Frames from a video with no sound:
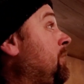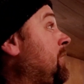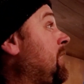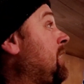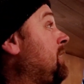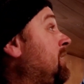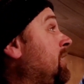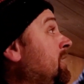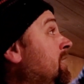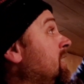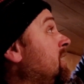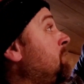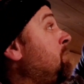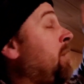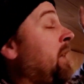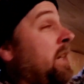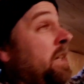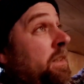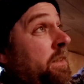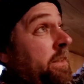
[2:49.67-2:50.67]
did this
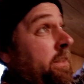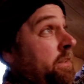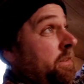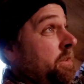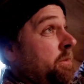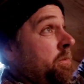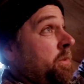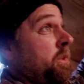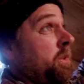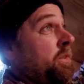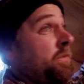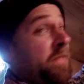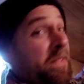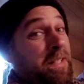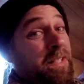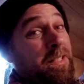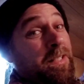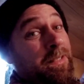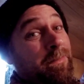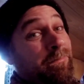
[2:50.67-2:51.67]
paneling on the roof,
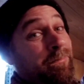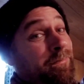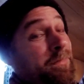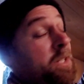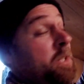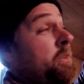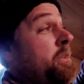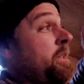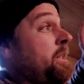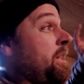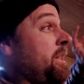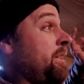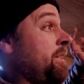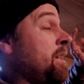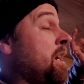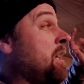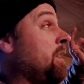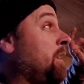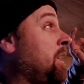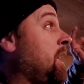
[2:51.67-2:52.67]
and I'm already
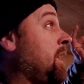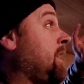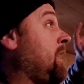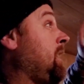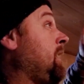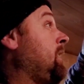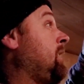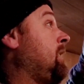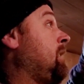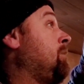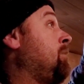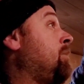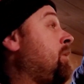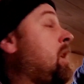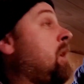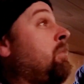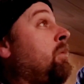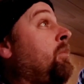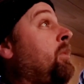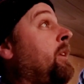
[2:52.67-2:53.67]
not liking it. I'm
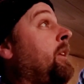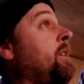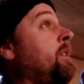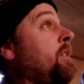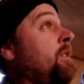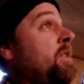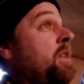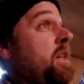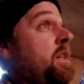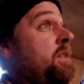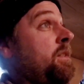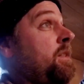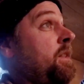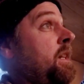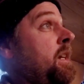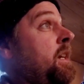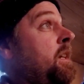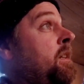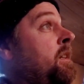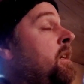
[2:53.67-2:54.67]
probably going to change
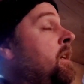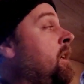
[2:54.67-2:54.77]
that.